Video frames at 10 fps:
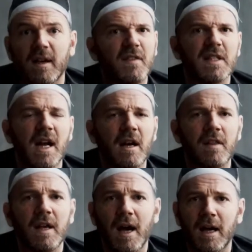And if it's not a
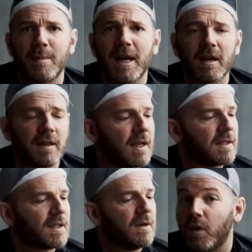thing, I'm gonna make it a
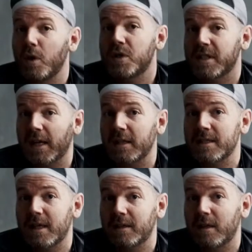thing. So for all you
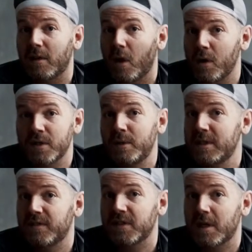cyclists out there that are also
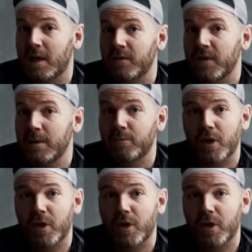into photography,